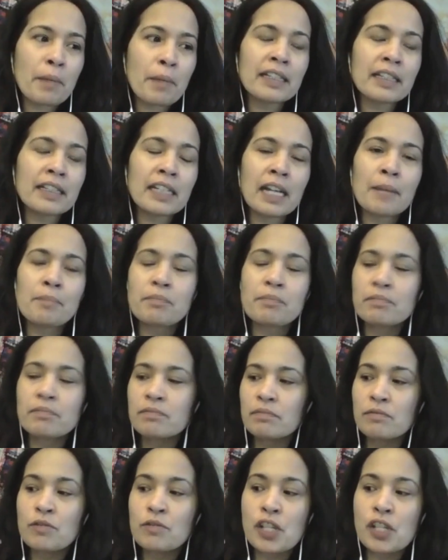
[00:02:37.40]
that I'm
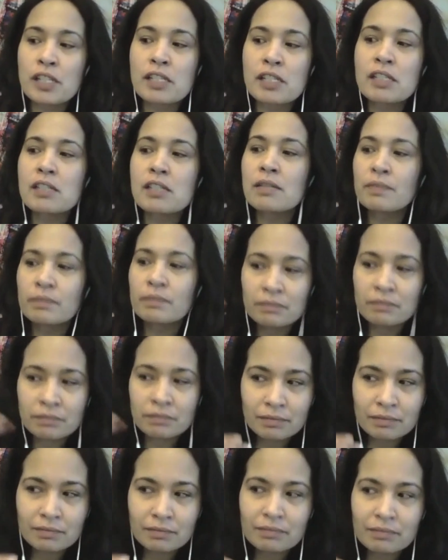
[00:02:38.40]
just
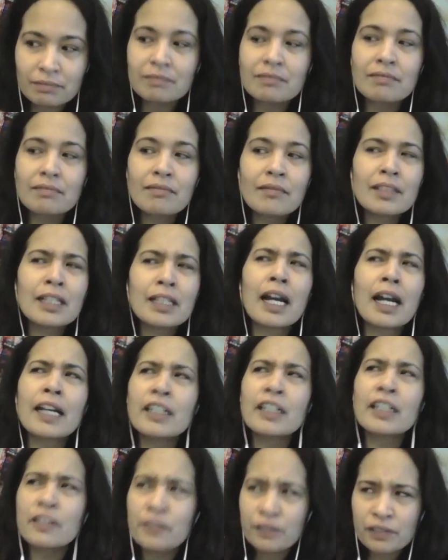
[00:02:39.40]
kind
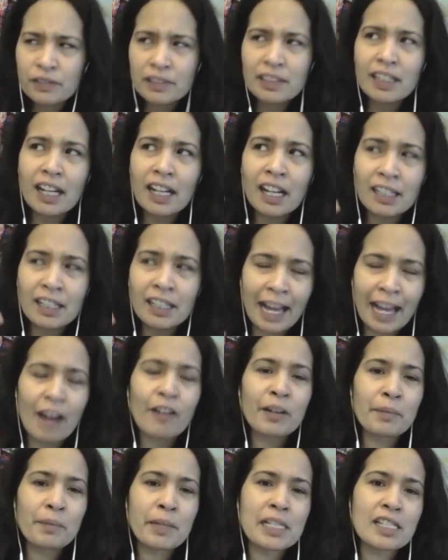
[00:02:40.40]
of
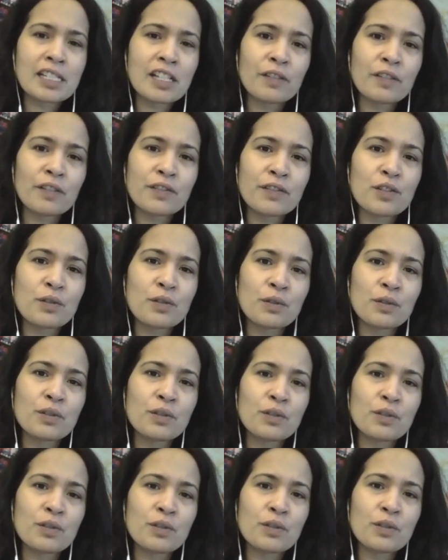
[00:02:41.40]
allowing myself to
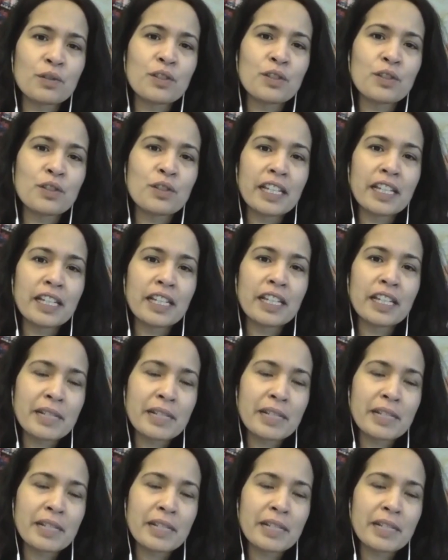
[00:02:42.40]
give myself a
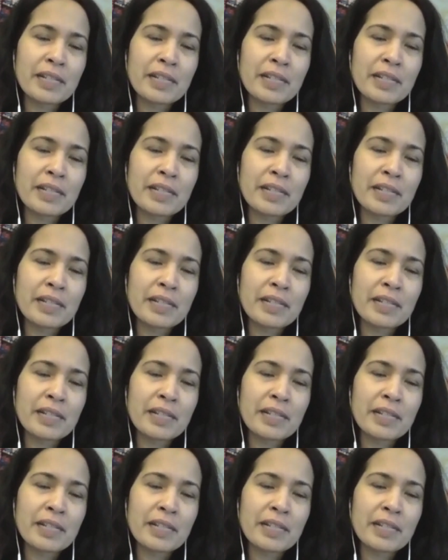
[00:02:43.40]
path.